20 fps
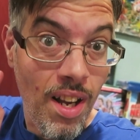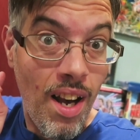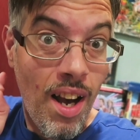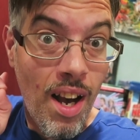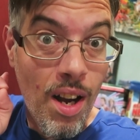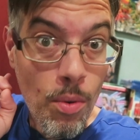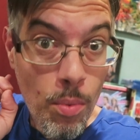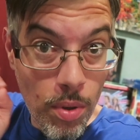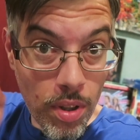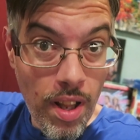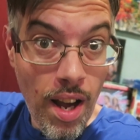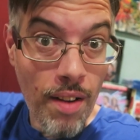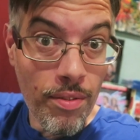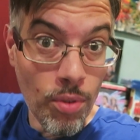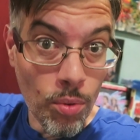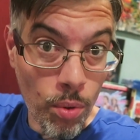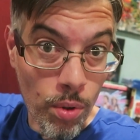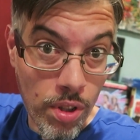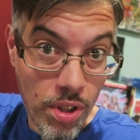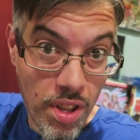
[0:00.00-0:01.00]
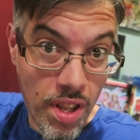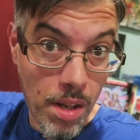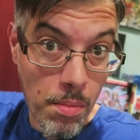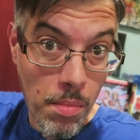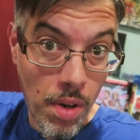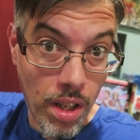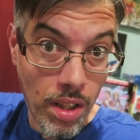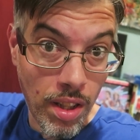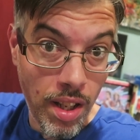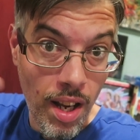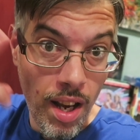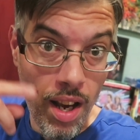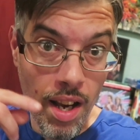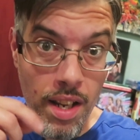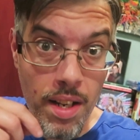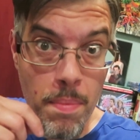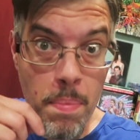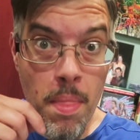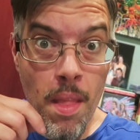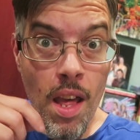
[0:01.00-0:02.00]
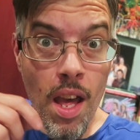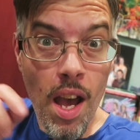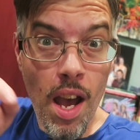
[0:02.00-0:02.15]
I will have to order them online.